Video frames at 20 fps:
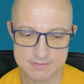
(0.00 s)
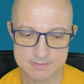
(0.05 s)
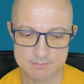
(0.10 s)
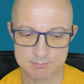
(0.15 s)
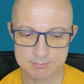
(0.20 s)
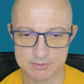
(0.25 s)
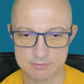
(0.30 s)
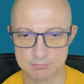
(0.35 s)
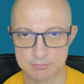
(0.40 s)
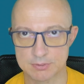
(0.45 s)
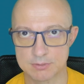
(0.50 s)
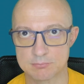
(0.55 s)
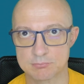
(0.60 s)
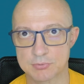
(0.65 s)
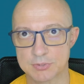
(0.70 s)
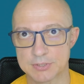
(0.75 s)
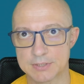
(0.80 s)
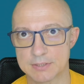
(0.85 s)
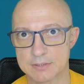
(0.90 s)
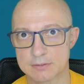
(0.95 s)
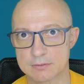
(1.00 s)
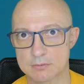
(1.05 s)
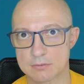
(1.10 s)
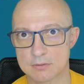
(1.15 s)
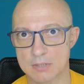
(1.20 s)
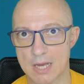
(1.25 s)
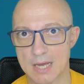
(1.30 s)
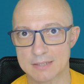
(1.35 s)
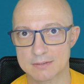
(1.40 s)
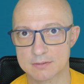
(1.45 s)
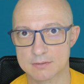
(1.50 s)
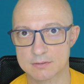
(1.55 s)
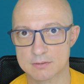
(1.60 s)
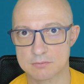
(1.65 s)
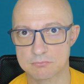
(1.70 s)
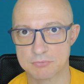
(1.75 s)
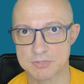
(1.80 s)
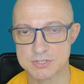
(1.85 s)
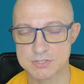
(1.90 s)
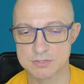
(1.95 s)
between printing the other
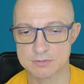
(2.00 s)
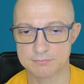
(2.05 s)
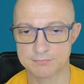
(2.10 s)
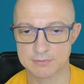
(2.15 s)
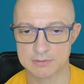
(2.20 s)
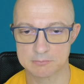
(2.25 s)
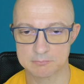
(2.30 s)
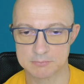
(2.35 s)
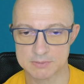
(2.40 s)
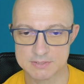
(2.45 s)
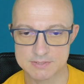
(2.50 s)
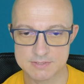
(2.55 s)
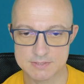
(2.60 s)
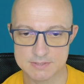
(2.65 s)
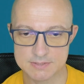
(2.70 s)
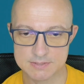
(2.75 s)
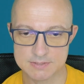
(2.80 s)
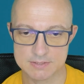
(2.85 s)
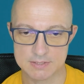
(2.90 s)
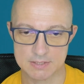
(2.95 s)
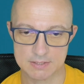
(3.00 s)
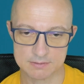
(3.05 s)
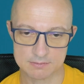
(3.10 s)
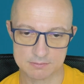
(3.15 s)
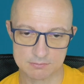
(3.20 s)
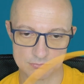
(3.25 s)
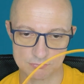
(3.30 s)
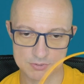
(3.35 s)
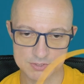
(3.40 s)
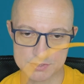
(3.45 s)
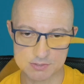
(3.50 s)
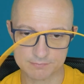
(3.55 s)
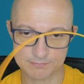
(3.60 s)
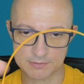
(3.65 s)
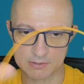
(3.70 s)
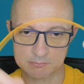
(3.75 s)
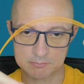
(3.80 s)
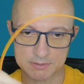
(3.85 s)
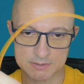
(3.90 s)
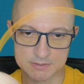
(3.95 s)
rigid filaments is that rigid
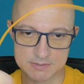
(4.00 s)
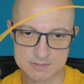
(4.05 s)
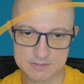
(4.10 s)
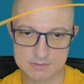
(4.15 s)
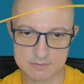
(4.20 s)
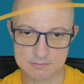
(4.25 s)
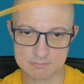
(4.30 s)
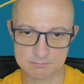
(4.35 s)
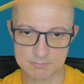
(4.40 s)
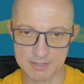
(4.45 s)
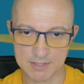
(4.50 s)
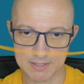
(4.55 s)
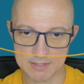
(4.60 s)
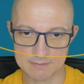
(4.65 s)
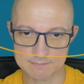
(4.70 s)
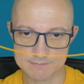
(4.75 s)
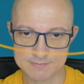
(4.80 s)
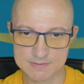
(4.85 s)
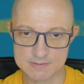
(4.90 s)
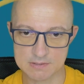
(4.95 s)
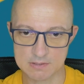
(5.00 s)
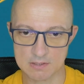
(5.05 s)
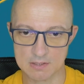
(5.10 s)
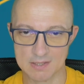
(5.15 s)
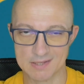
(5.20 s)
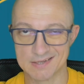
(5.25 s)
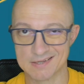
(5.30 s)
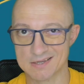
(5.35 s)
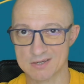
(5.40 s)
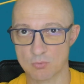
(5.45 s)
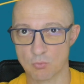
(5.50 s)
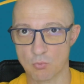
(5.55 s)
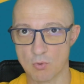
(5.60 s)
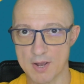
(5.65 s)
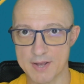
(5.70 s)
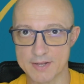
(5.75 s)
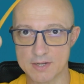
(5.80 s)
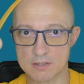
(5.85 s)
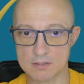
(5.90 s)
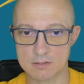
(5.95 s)
filaments behaves like a
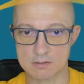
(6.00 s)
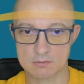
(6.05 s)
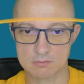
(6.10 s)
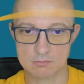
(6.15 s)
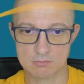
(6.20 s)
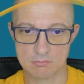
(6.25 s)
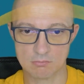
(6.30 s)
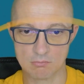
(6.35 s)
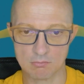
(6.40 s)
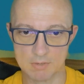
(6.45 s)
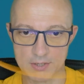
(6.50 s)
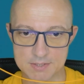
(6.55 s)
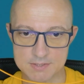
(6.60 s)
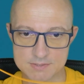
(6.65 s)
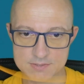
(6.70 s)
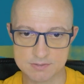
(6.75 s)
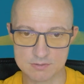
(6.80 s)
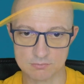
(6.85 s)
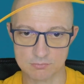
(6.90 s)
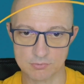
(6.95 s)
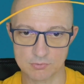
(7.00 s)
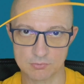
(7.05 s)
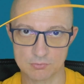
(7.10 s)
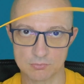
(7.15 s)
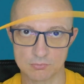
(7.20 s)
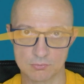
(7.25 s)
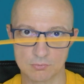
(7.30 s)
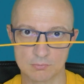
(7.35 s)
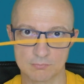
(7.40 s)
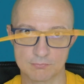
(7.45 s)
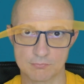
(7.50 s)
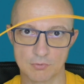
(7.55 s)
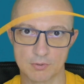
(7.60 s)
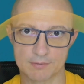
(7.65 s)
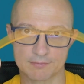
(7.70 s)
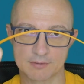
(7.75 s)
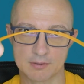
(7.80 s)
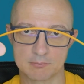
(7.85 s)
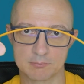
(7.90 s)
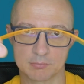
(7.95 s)
wire. Right, so for
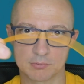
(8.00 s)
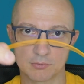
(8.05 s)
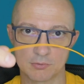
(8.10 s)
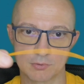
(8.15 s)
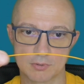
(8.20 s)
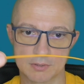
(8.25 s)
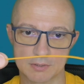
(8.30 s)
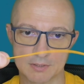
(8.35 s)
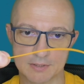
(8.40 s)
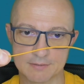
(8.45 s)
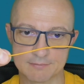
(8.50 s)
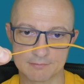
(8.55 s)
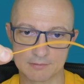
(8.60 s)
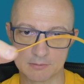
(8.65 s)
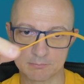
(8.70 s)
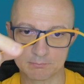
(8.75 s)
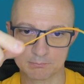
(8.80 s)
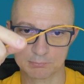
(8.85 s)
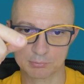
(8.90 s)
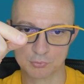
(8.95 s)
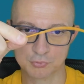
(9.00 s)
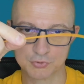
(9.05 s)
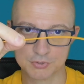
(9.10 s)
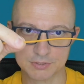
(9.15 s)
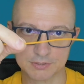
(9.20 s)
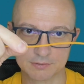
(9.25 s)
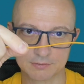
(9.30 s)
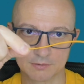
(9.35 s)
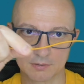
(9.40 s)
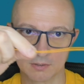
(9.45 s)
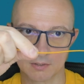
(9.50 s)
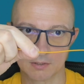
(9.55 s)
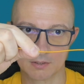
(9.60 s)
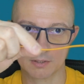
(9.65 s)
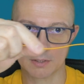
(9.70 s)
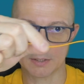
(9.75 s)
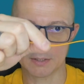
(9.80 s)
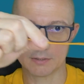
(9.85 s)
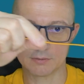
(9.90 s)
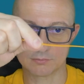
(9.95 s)
example, you can easily push it
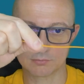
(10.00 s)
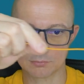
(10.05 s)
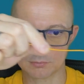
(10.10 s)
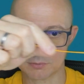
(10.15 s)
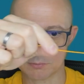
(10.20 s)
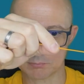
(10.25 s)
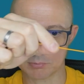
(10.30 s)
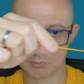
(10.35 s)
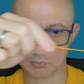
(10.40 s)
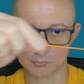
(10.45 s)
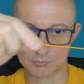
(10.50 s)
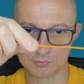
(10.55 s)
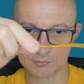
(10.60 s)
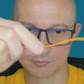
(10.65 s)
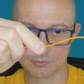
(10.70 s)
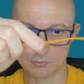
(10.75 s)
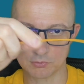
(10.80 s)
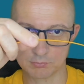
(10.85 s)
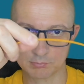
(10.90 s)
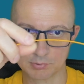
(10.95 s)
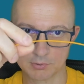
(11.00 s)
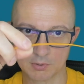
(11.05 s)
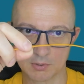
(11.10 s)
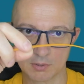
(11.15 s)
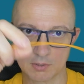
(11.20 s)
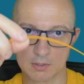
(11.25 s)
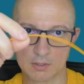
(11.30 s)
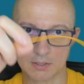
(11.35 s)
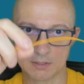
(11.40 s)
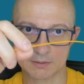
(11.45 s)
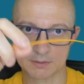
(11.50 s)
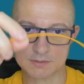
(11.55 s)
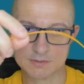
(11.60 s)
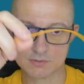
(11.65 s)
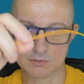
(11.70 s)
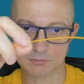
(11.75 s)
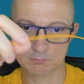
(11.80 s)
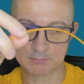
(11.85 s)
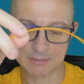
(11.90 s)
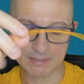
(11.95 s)
into the Bowden tube and it's
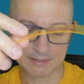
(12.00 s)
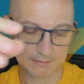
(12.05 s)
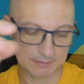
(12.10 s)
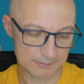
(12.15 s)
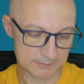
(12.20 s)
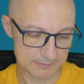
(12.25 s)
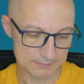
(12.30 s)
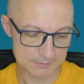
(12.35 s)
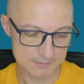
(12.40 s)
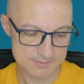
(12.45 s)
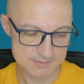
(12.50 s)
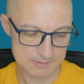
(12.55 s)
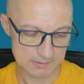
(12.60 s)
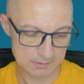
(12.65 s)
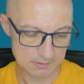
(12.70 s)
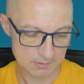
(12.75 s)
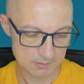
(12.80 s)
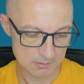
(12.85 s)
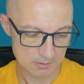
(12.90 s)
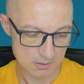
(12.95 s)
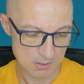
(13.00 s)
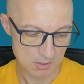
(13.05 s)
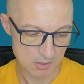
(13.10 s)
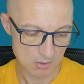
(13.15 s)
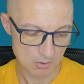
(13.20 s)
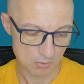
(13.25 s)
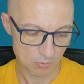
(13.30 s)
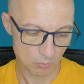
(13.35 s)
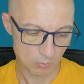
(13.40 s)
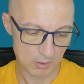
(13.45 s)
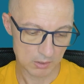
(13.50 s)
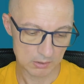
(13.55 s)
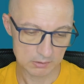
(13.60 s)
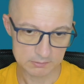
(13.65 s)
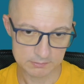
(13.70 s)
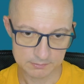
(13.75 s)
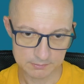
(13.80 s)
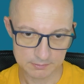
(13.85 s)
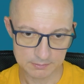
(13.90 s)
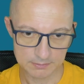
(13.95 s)
not bending that easily, while
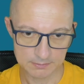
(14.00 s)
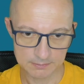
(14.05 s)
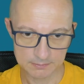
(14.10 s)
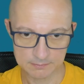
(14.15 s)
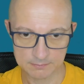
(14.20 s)
the